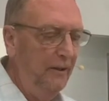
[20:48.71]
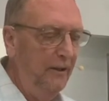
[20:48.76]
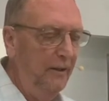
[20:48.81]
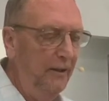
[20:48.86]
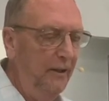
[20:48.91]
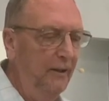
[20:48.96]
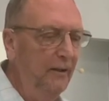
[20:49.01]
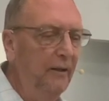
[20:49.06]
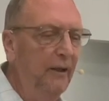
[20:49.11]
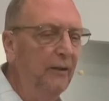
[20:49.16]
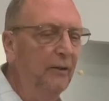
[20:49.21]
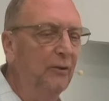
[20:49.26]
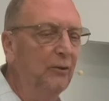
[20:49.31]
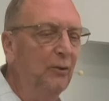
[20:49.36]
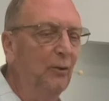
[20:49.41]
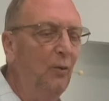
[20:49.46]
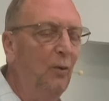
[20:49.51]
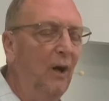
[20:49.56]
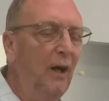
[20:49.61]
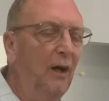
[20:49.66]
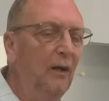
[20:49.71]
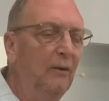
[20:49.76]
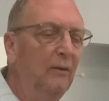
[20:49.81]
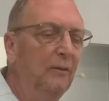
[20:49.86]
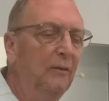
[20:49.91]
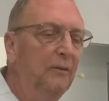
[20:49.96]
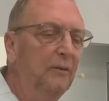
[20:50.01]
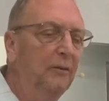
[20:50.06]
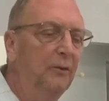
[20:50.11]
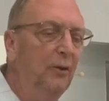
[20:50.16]
He lingers a
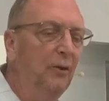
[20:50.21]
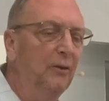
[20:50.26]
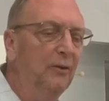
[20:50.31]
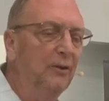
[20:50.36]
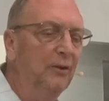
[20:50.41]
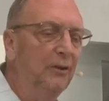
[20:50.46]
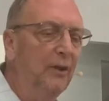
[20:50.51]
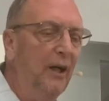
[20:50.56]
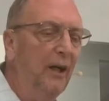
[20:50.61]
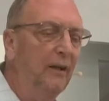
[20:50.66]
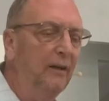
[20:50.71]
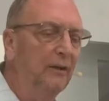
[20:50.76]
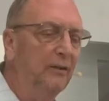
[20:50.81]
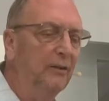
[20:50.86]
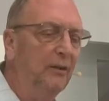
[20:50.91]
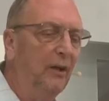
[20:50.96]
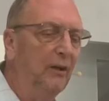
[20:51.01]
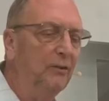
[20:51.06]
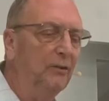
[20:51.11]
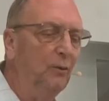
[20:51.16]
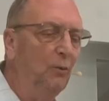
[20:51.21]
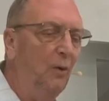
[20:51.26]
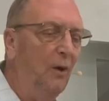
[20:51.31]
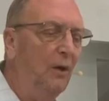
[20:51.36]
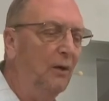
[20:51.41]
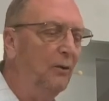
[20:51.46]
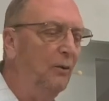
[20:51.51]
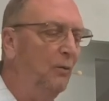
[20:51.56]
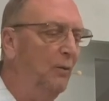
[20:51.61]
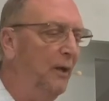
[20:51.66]
while, turns his head, and starts to
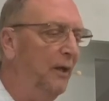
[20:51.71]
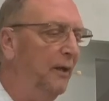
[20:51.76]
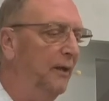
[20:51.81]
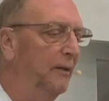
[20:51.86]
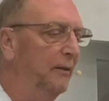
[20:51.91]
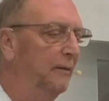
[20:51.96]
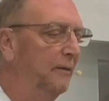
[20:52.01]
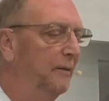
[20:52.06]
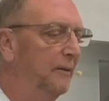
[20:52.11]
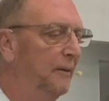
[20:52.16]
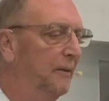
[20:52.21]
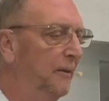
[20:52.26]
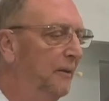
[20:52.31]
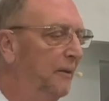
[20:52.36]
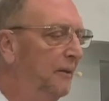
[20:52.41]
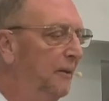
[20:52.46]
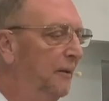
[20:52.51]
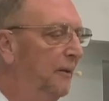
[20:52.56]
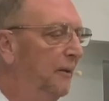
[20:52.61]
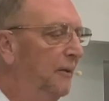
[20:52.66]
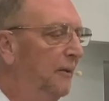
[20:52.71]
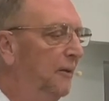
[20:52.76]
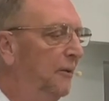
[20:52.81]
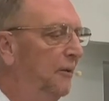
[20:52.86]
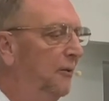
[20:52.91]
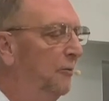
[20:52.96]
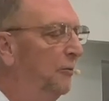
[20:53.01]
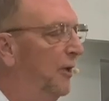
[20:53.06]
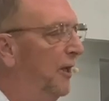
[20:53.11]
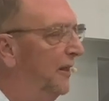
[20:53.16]
walk away.
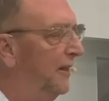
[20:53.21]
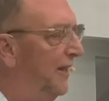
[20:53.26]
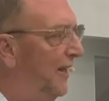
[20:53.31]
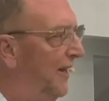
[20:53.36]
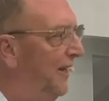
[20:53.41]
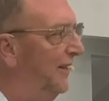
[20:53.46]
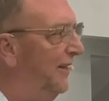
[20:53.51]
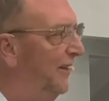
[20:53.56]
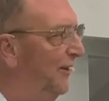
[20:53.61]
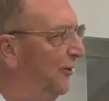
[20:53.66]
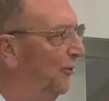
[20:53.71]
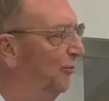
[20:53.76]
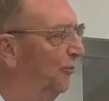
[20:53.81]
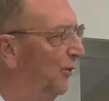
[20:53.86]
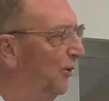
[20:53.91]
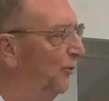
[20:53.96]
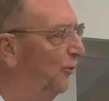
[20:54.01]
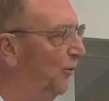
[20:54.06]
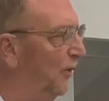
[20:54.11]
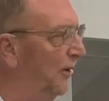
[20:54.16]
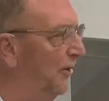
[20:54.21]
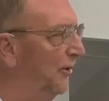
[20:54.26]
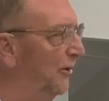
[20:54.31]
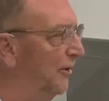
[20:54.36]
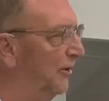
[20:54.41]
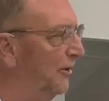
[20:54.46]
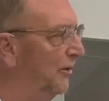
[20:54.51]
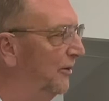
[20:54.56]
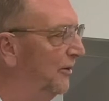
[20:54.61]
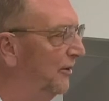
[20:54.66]
But I can't help but
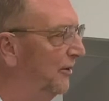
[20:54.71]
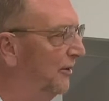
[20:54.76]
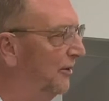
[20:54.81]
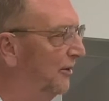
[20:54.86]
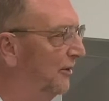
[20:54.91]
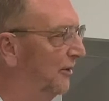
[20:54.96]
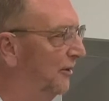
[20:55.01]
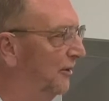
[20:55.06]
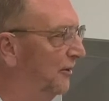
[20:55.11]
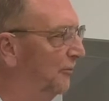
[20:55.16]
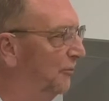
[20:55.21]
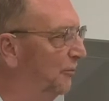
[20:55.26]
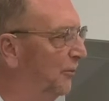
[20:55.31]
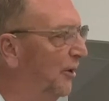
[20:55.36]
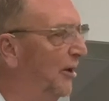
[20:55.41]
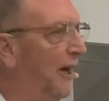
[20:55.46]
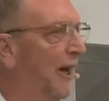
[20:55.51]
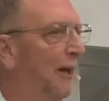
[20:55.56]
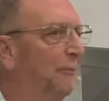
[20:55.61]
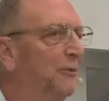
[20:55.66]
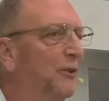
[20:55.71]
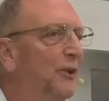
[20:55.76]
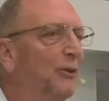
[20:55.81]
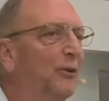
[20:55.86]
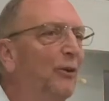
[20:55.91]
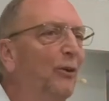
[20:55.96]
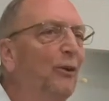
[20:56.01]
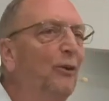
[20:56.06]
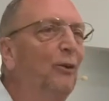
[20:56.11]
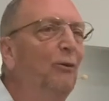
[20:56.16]
wonder, perhaps he
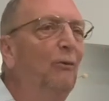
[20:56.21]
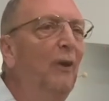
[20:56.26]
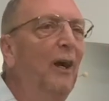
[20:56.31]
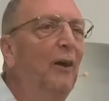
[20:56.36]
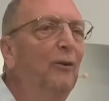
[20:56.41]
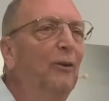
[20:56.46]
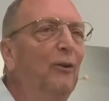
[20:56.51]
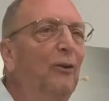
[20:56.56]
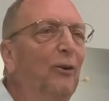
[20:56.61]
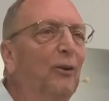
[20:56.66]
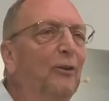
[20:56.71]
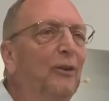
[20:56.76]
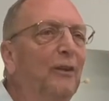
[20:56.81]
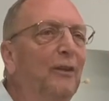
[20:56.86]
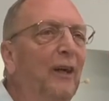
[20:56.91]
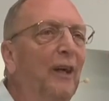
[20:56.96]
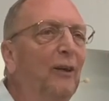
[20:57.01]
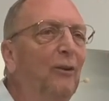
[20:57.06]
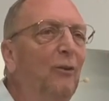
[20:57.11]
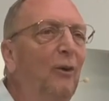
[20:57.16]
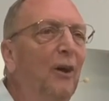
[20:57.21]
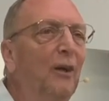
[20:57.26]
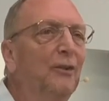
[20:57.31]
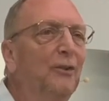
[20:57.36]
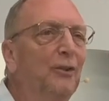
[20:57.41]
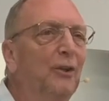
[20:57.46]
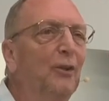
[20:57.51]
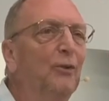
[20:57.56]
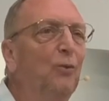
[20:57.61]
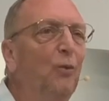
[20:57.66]
turned around and looked at that
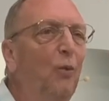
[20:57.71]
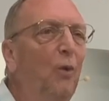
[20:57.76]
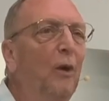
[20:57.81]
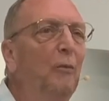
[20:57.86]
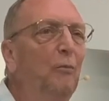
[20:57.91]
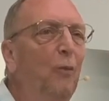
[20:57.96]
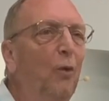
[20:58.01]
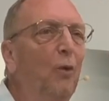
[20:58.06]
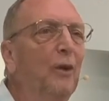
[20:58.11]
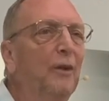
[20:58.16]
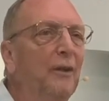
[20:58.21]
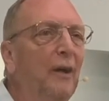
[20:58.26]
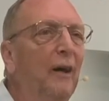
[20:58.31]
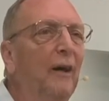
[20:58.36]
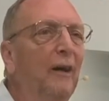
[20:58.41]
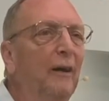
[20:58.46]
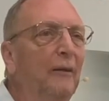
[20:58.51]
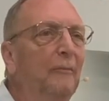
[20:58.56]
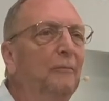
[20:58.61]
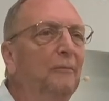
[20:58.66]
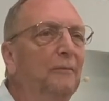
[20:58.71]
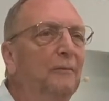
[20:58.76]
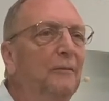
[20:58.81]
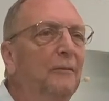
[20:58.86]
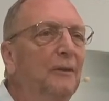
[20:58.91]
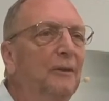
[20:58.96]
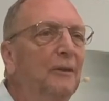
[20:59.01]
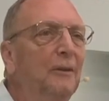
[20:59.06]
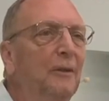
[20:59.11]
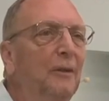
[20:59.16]
cross just one more time.
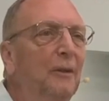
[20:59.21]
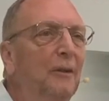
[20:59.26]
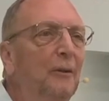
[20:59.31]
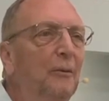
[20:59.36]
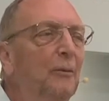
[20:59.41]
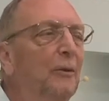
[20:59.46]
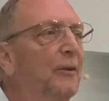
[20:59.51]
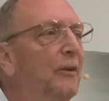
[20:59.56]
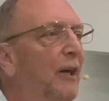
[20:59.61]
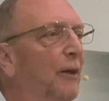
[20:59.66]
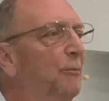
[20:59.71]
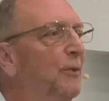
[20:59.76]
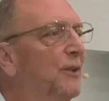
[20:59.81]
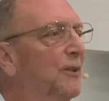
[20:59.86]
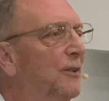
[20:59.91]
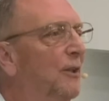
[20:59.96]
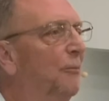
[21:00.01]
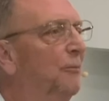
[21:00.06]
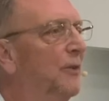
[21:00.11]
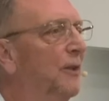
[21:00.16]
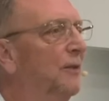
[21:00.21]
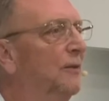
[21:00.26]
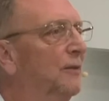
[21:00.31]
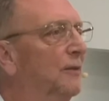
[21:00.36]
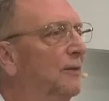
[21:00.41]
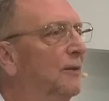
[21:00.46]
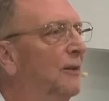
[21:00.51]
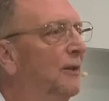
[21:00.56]
Wouldn't that be something?